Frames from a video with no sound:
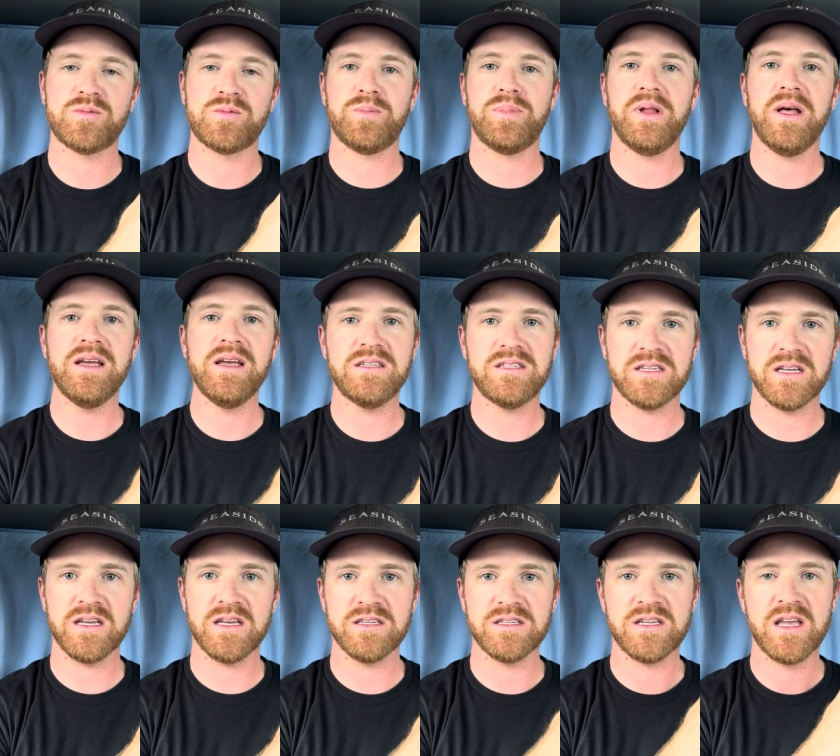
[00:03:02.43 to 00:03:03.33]

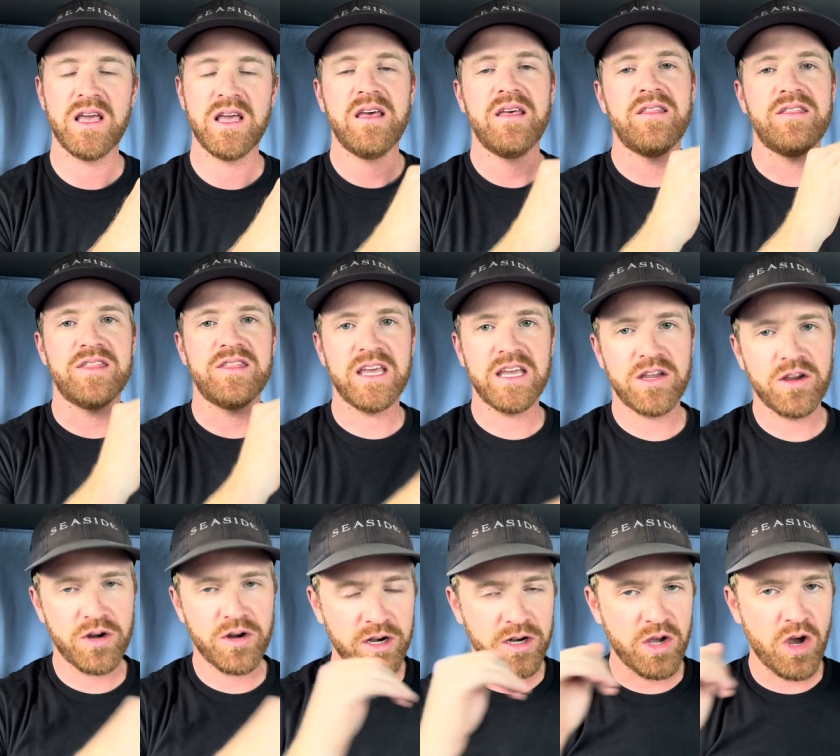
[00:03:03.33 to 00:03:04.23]
places, think
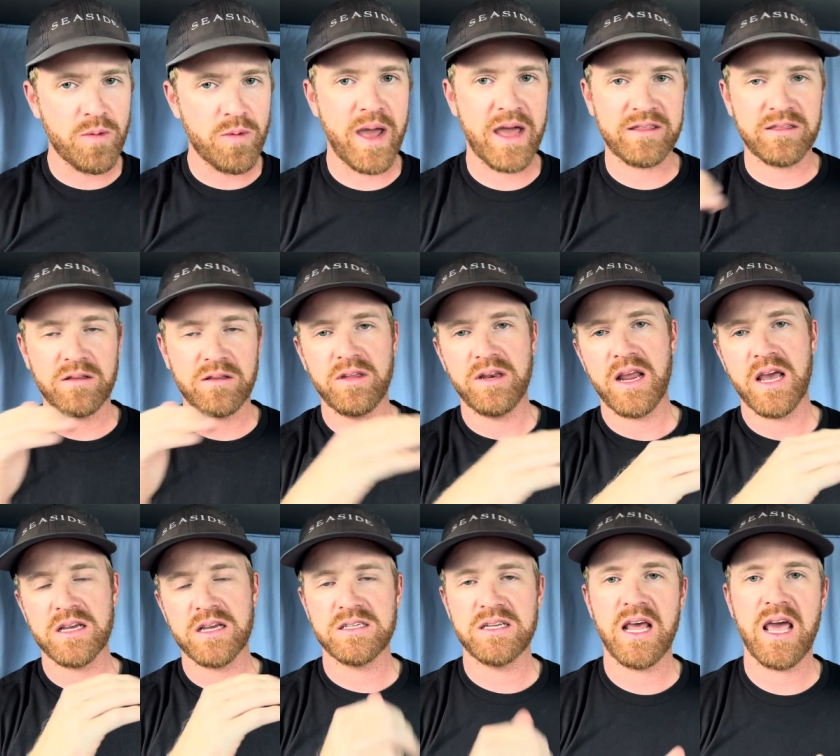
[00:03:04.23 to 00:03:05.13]
you're going to go back there the
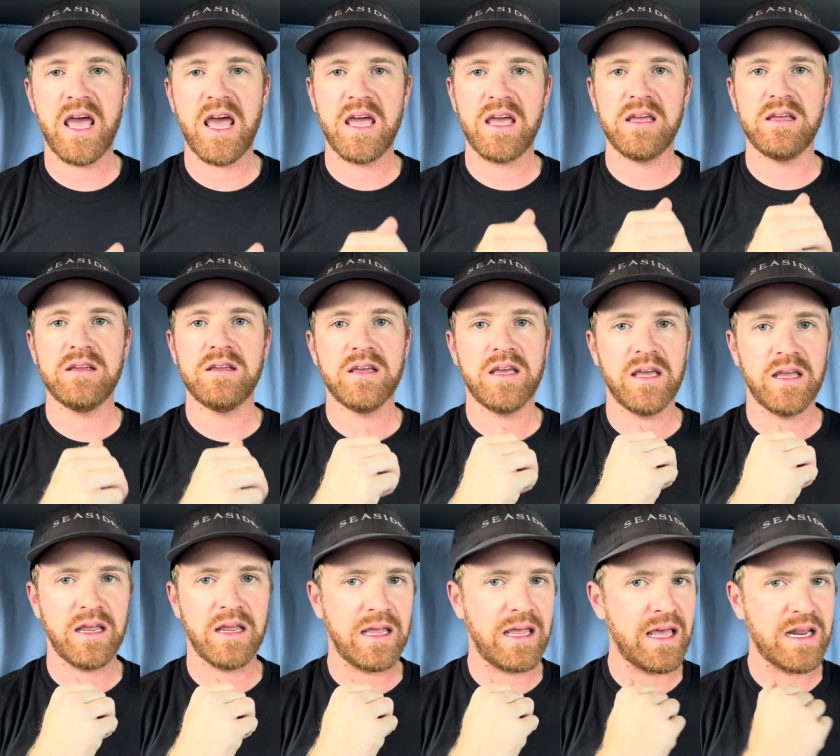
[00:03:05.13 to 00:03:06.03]
next day
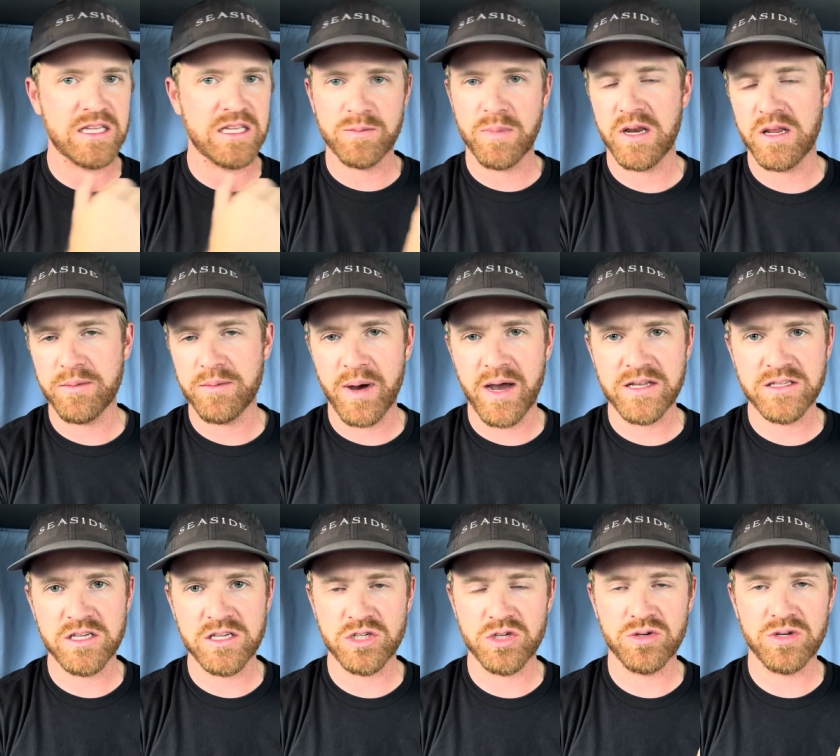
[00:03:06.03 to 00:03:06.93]
and get as many
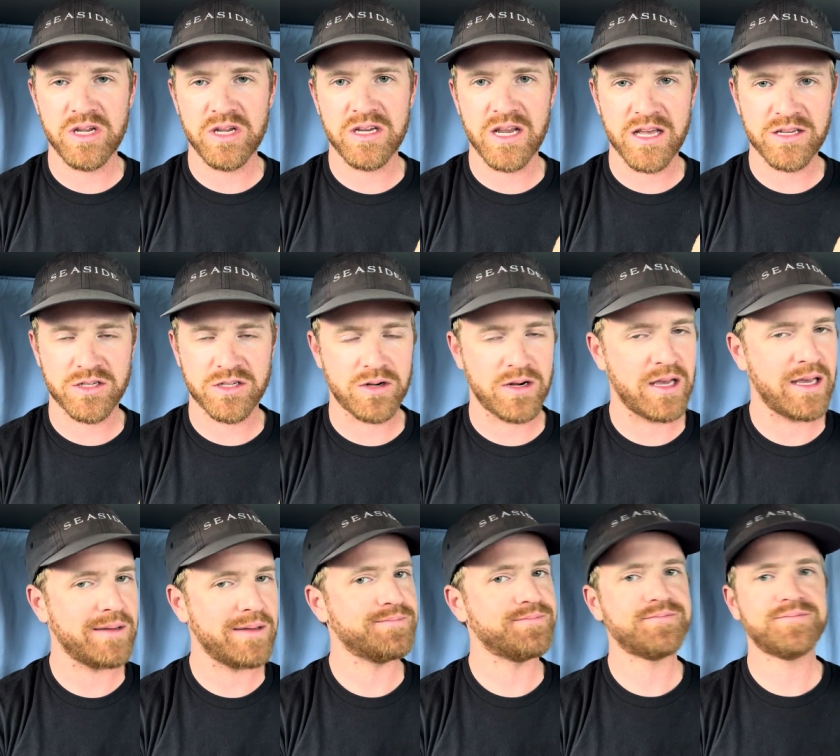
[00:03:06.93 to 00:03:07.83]
bites as you did
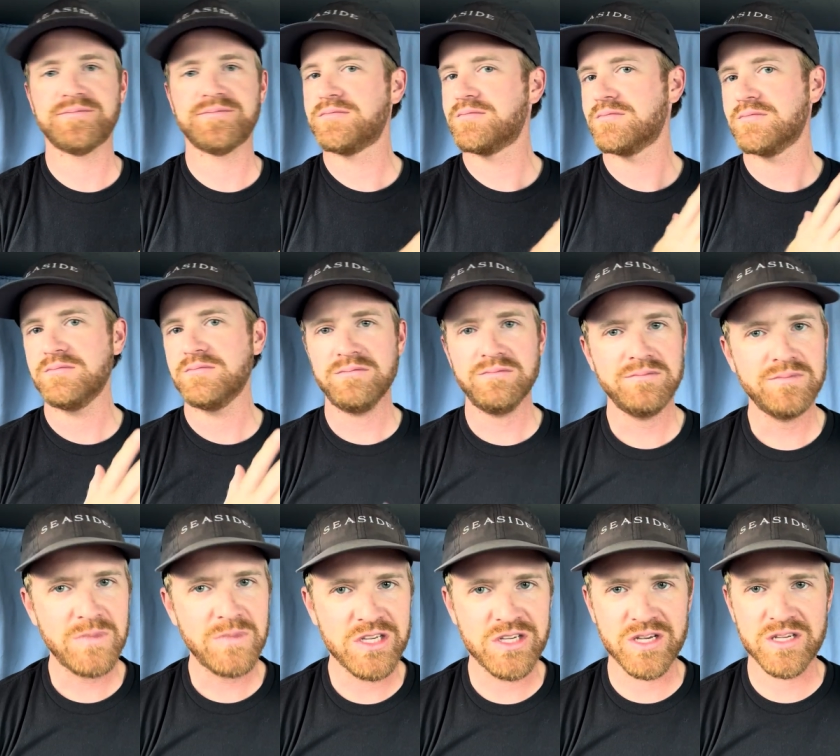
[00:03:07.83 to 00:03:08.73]
yesterday,
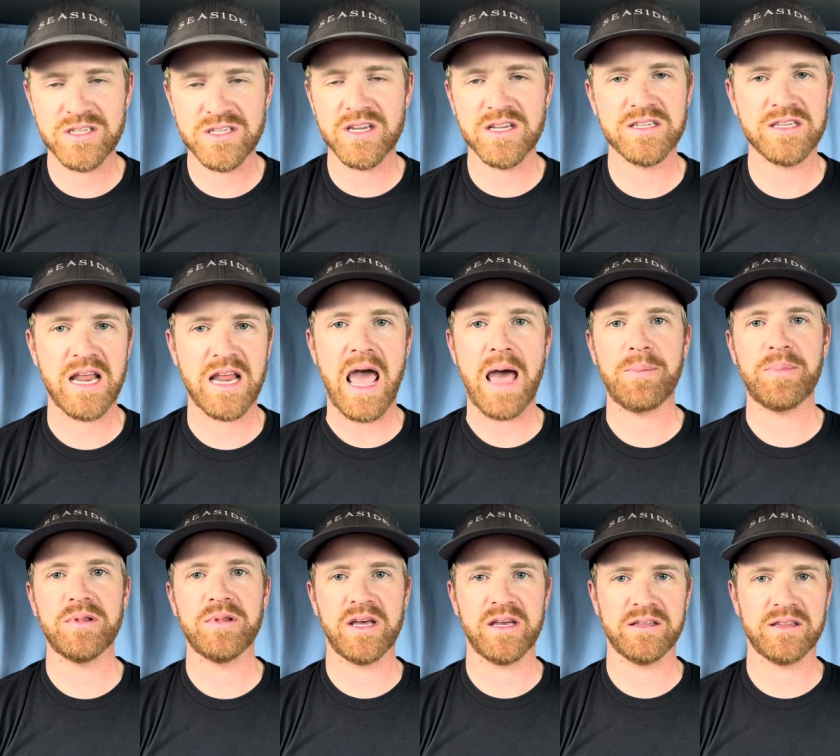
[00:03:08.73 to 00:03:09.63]
just doesn't
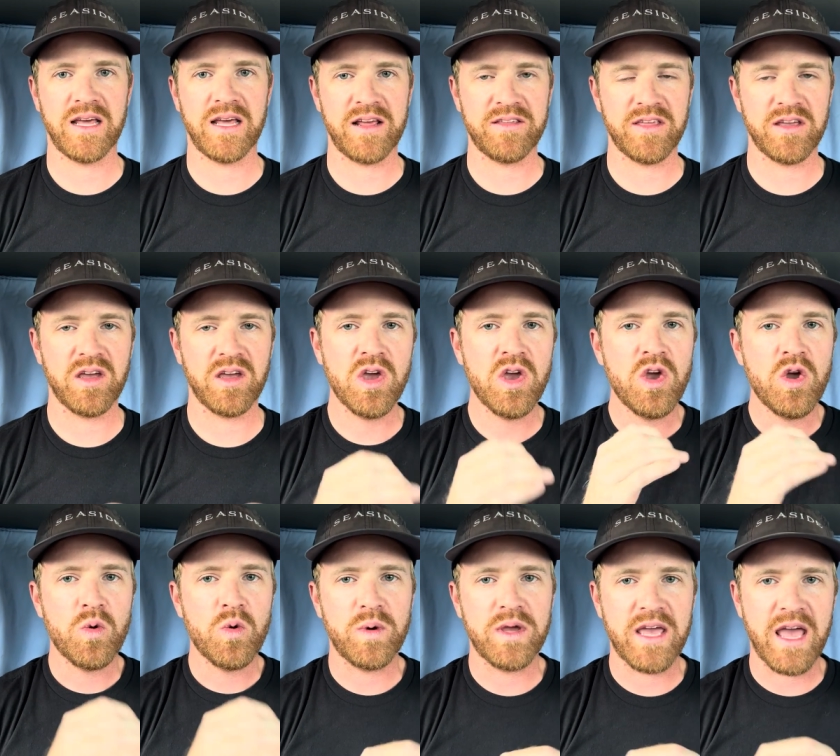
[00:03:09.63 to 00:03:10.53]
happen like that. I think
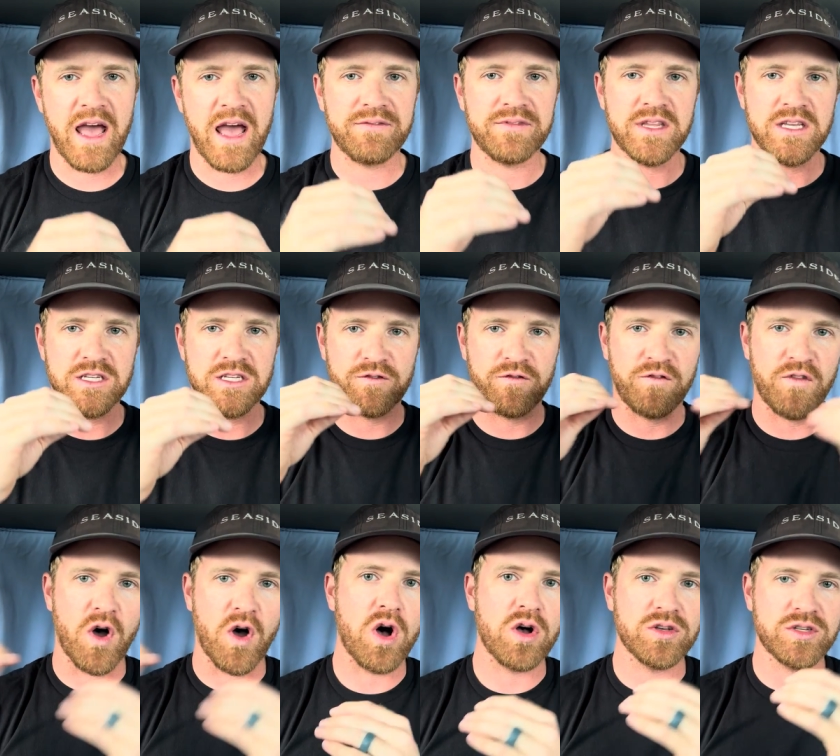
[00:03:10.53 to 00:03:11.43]
we have this
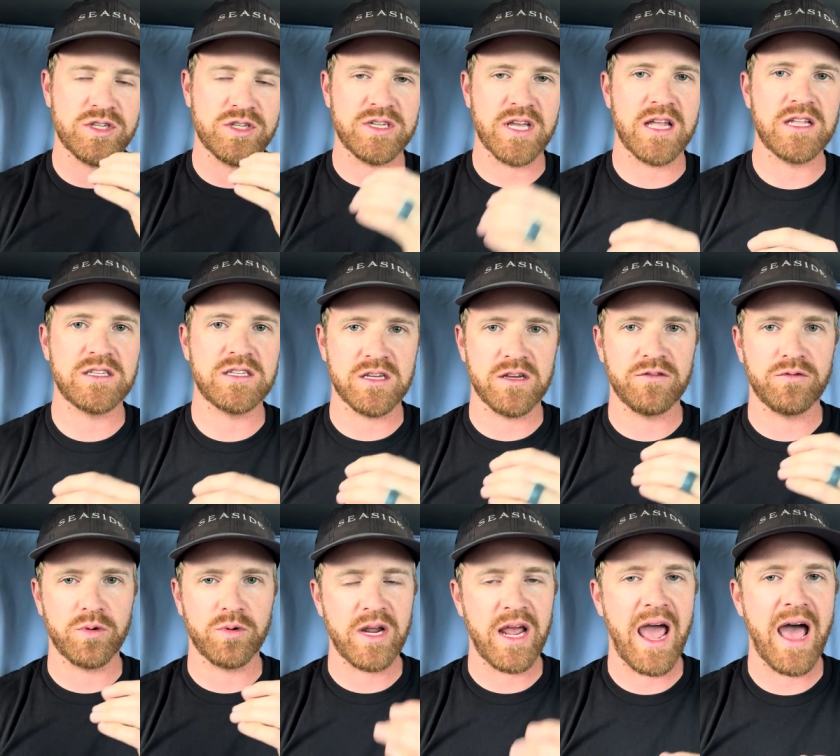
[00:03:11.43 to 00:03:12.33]
false sense
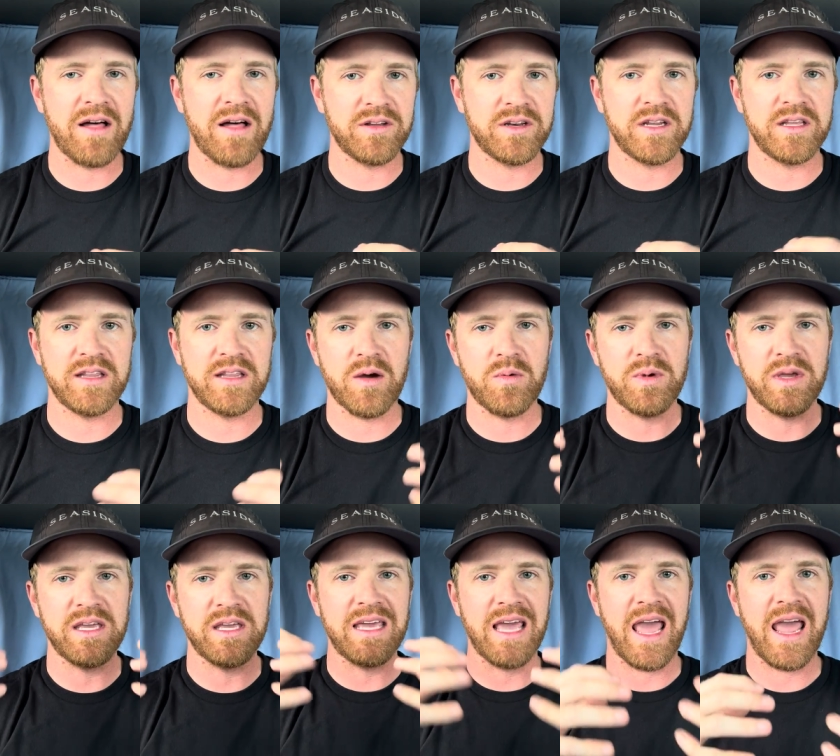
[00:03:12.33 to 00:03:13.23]
of reality that
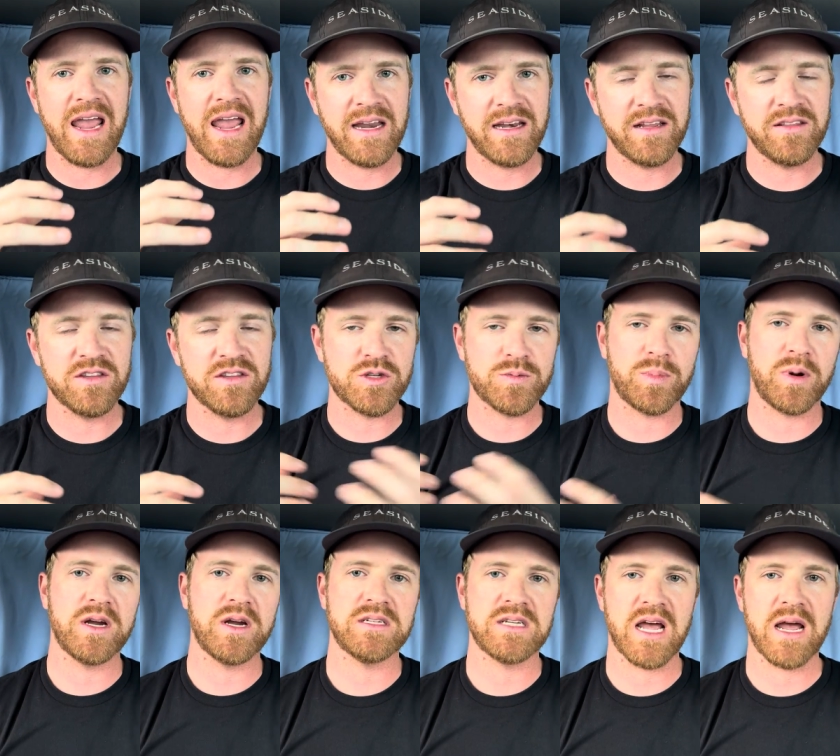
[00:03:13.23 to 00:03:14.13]
we gain in the
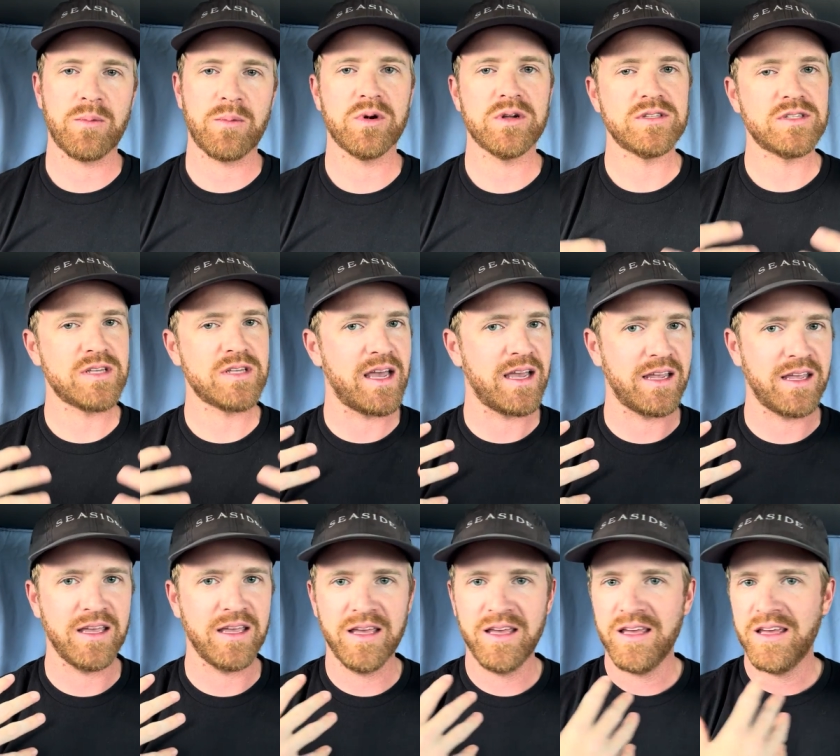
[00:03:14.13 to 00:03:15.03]
springtime where it's
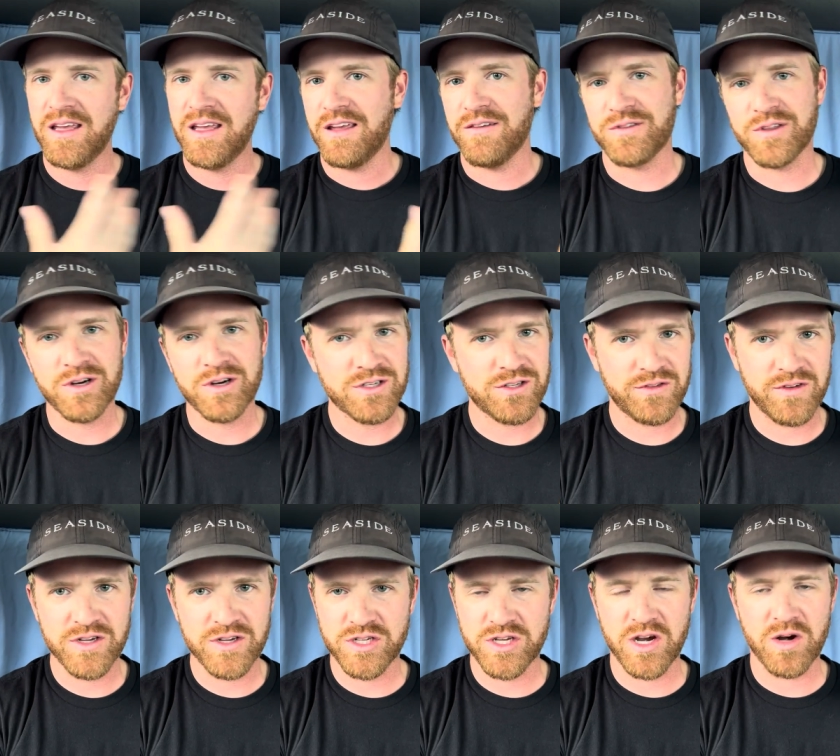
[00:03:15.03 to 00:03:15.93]
like, if there's
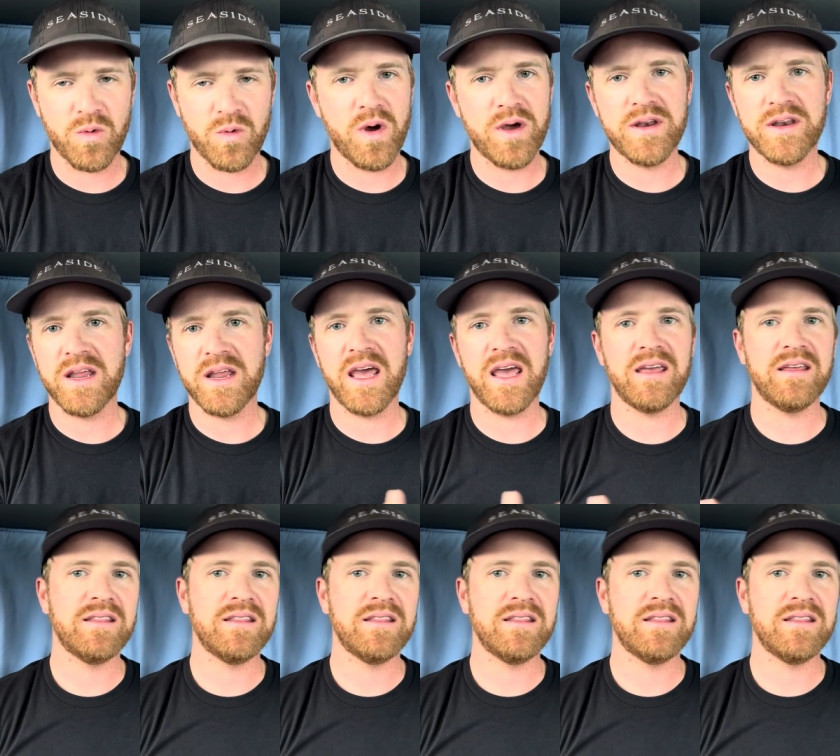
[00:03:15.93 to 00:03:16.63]
fish there one day,